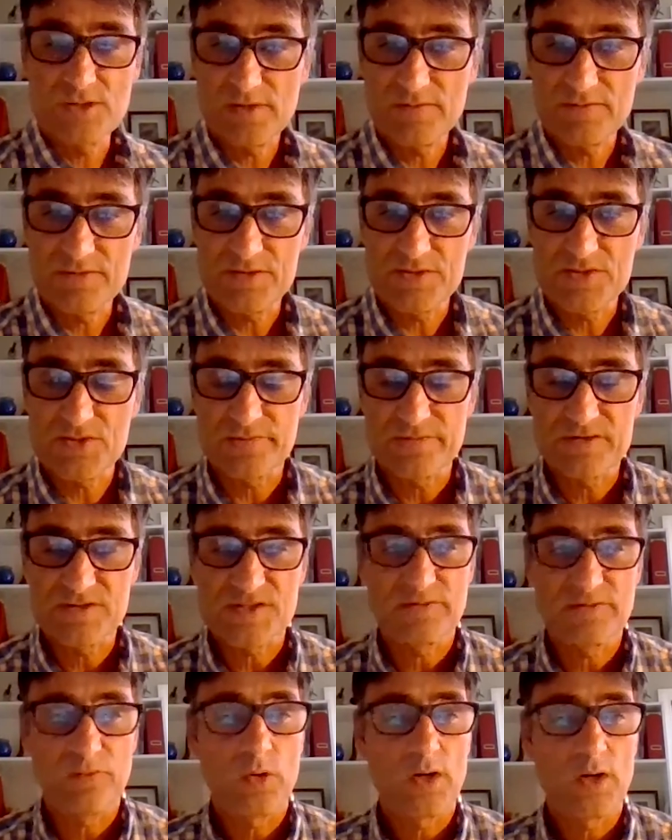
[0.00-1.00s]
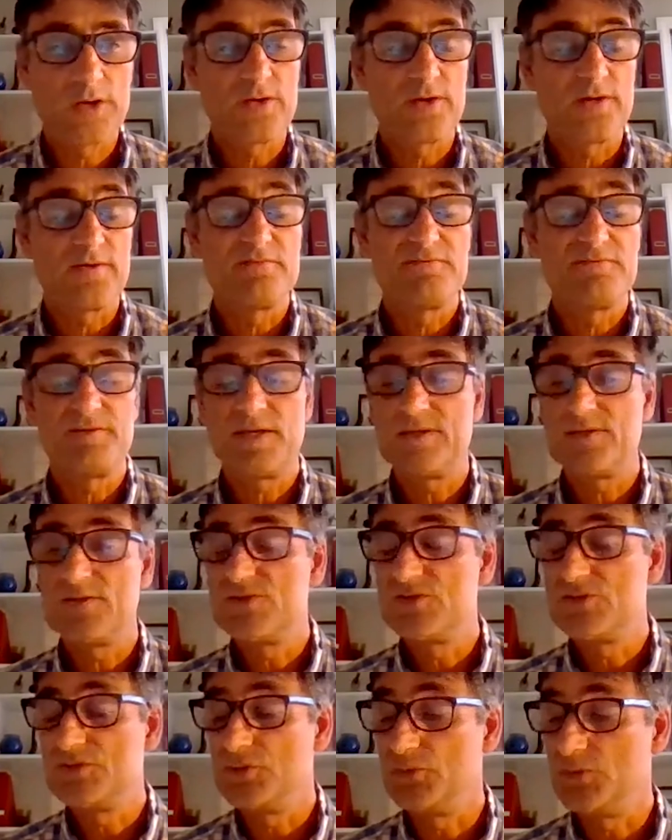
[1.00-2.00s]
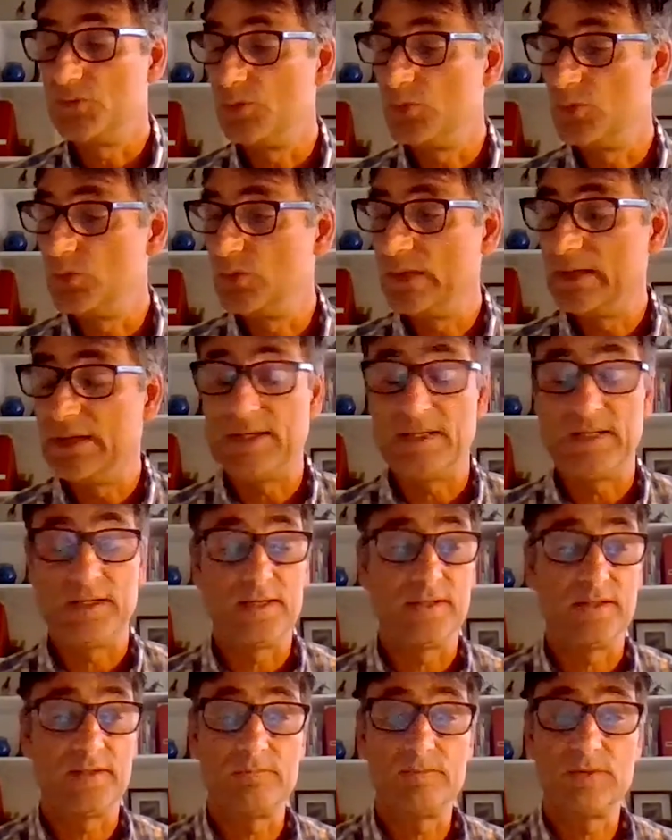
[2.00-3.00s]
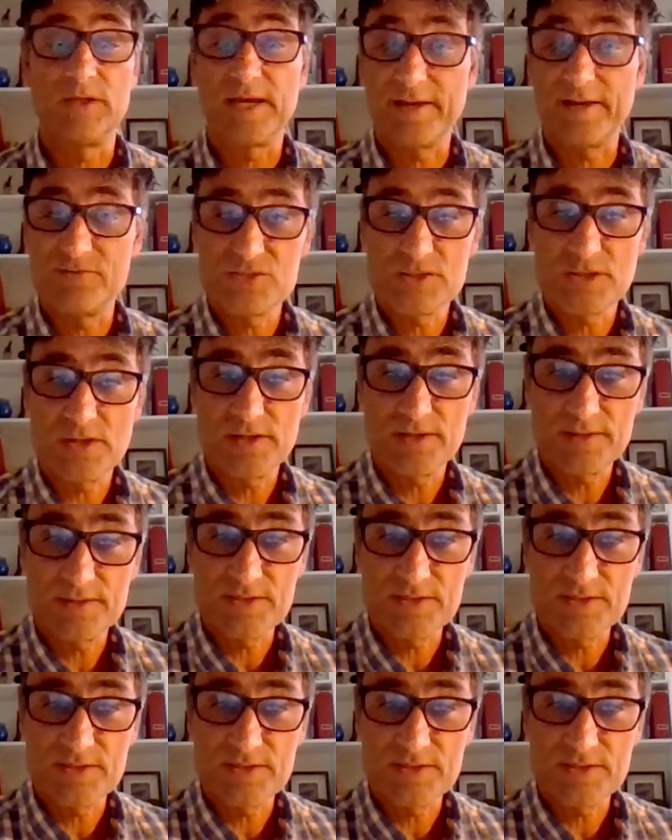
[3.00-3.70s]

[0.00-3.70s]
off the surface of water and fed to livestock